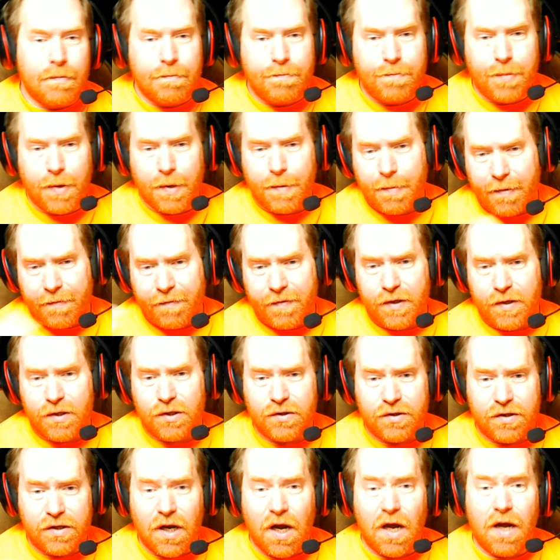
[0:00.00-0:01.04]
But my
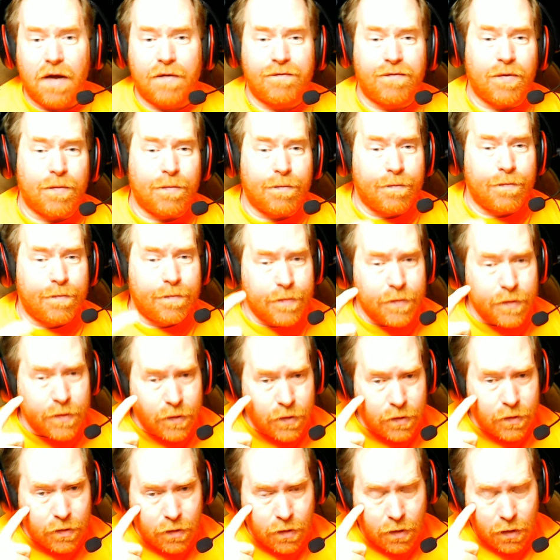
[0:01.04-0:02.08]
vision's gone from,
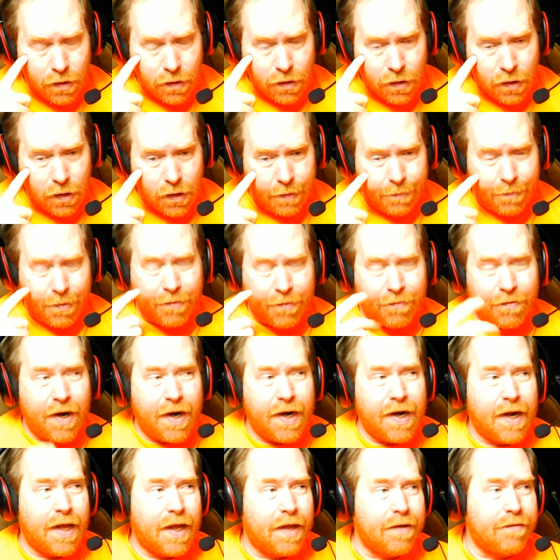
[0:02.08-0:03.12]
in my
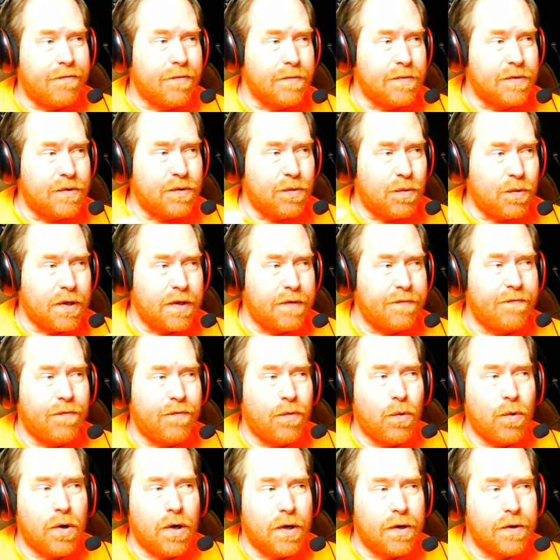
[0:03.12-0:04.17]
right eye, from
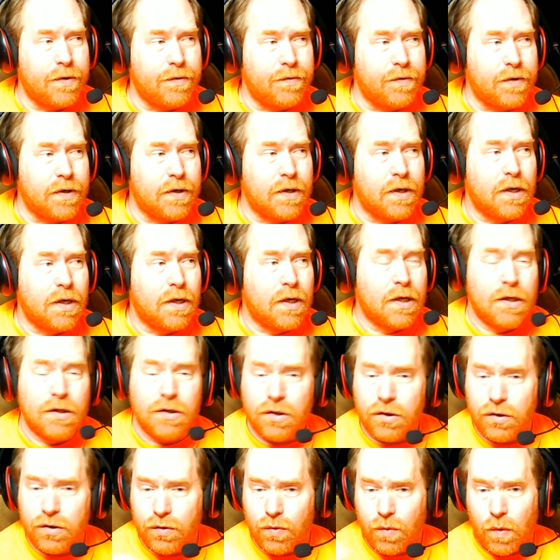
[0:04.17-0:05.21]
2400
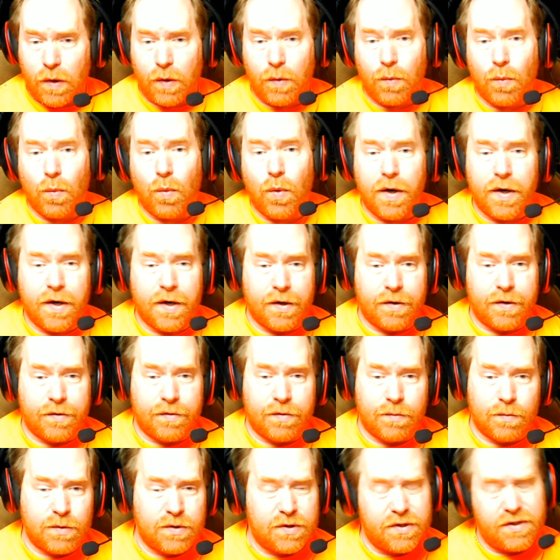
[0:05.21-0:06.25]
to 2100,
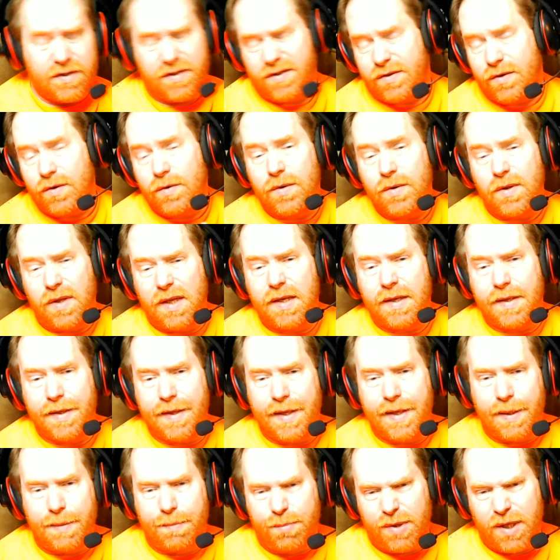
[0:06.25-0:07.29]
which is still
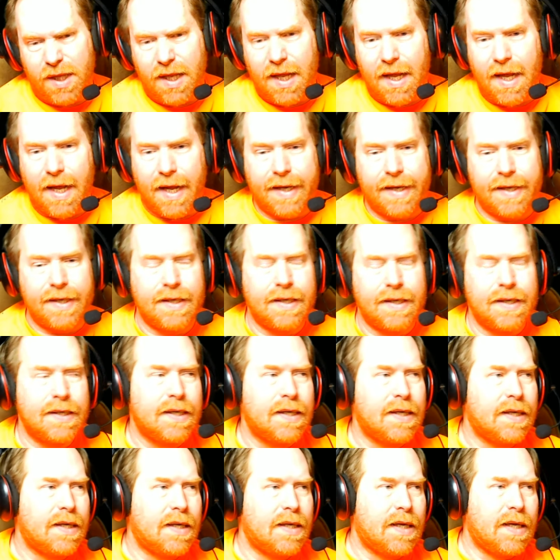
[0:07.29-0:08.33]
legally blind,
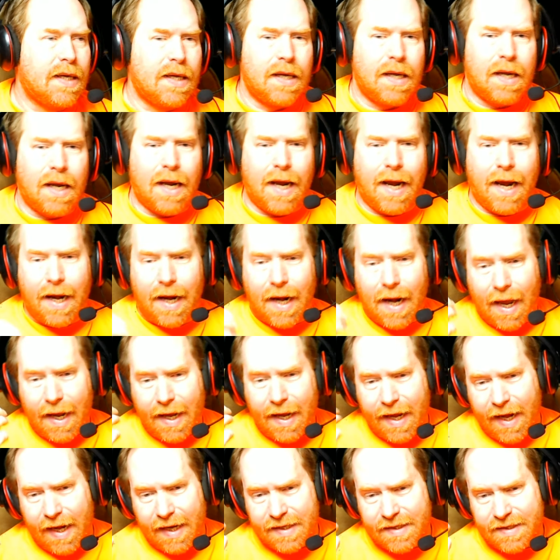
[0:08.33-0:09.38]
and I
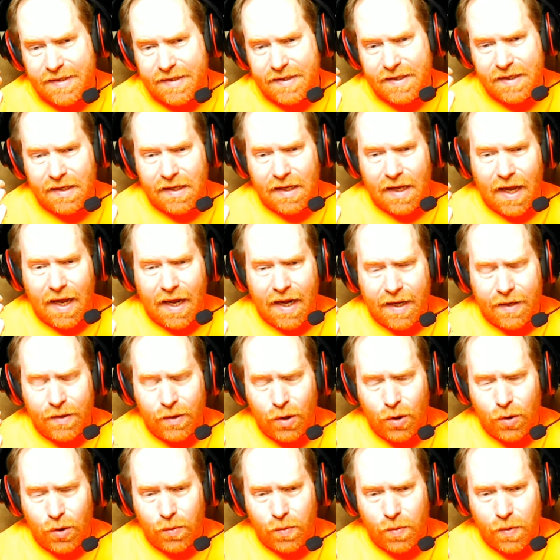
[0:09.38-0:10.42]
can't see. I can't,
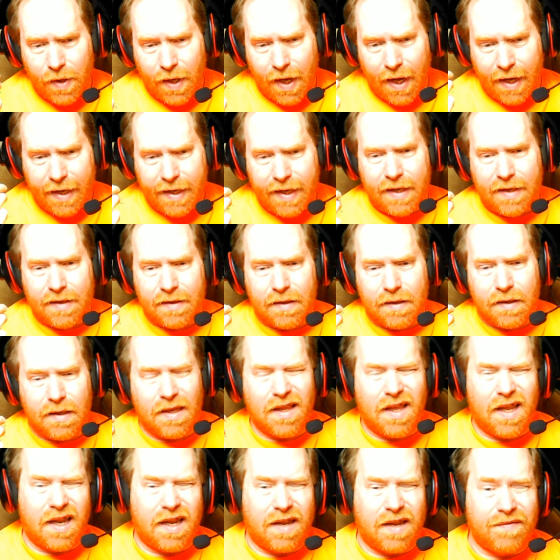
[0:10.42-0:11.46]

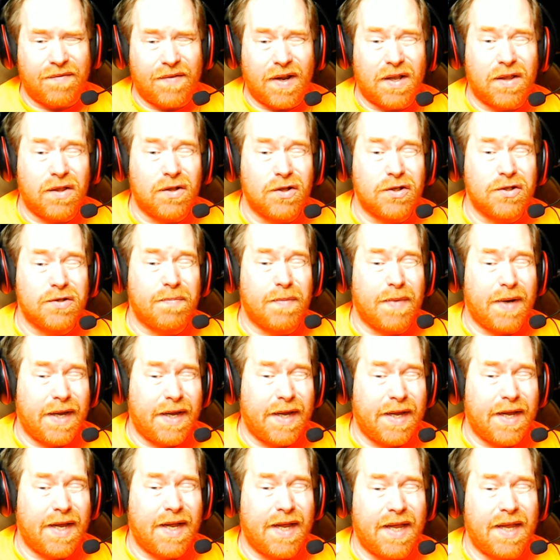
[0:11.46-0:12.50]
like, if I close my
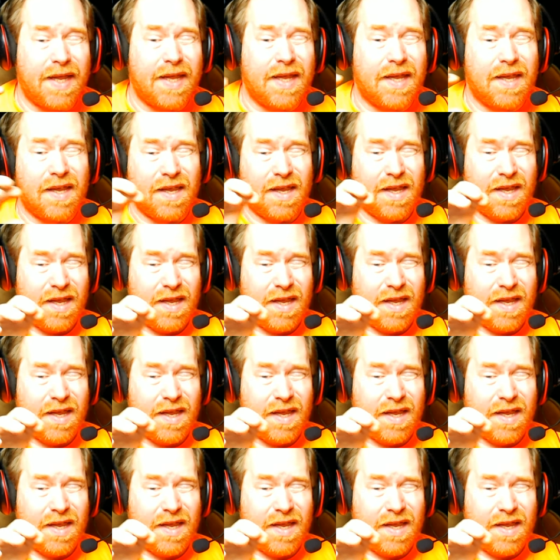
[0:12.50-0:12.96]
eye,